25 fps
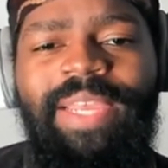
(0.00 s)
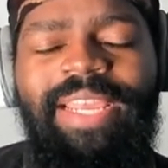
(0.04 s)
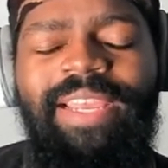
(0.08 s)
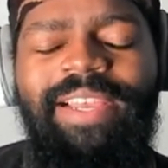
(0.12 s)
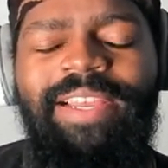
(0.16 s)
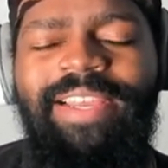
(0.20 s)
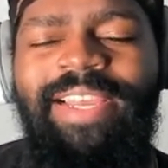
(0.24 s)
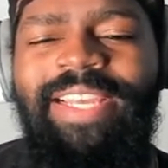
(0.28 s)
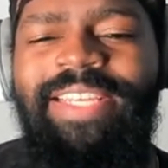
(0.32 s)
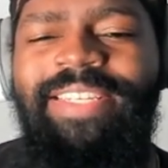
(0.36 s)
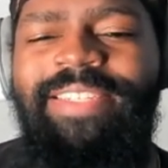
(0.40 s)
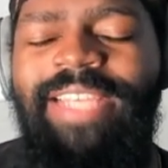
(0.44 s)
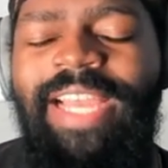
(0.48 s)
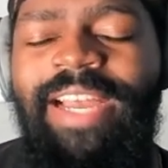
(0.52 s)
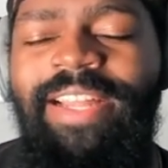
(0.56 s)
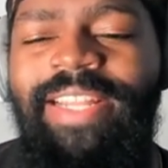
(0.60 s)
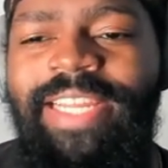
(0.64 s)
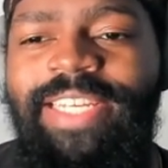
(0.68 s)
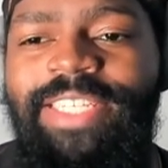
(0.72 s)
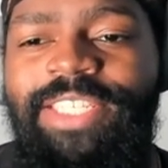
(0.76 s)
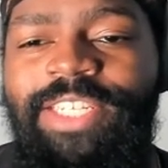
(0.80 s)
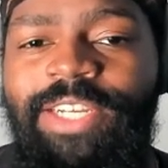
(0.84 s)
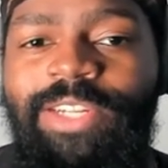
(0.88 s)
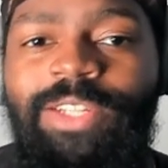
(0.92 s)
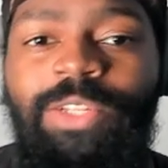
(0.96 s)
It, it sounds
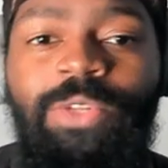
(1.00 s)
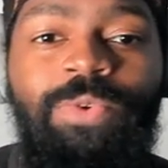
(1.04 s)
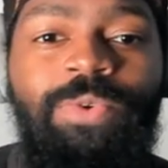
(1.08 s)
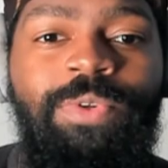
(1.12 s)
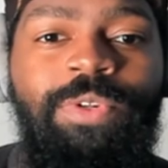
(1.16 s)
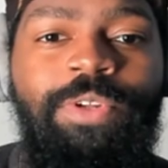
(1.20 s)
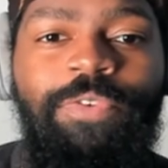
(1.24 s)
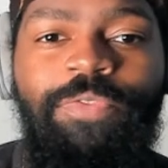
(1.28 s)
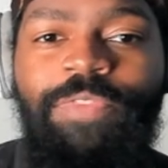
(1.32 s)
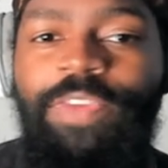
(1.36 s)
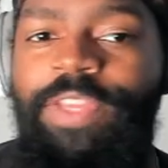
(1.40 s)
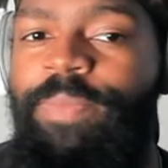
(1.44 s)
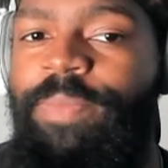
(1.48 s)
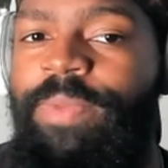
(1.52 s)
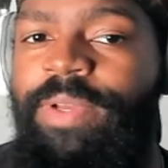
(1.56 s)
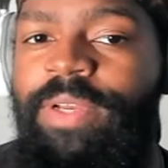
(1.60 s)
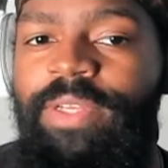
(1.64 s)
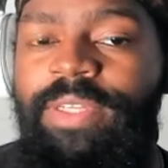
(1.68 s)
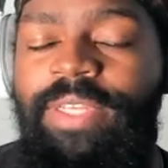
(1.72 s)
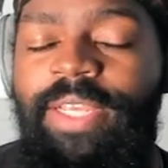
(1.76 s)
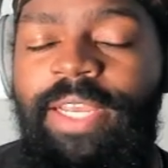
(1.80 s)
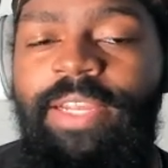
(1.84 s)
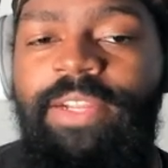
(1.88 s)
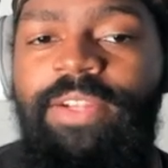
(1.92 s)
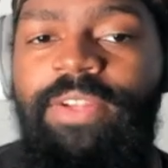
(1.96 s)
like she alluding to
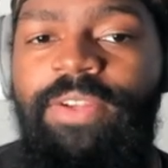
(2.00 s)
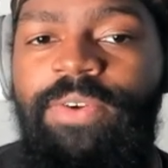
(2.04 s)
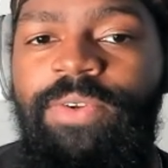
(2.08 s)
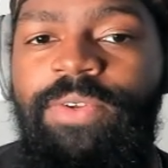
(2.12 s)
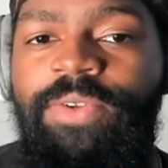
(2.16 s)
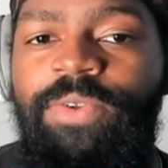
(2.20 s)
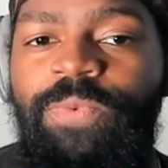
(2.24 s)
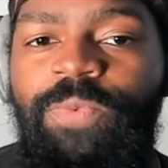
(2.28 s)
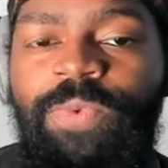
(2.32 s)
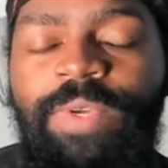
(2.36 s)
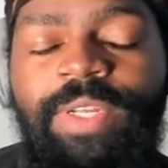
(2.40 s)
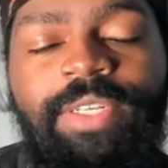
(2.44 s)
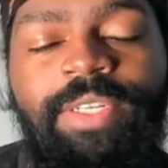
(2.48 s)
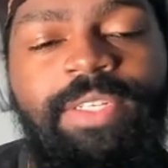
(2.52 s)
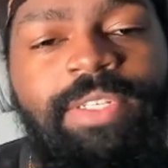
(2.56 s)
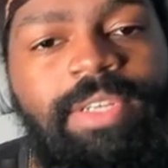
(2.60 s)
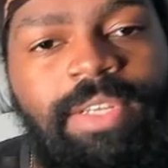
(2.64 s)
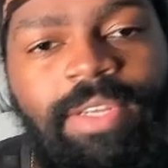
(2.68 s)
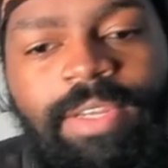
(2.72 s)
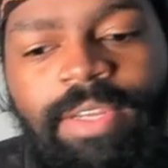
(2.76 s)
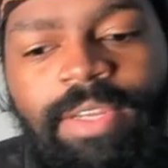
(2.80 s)
females hating on her, which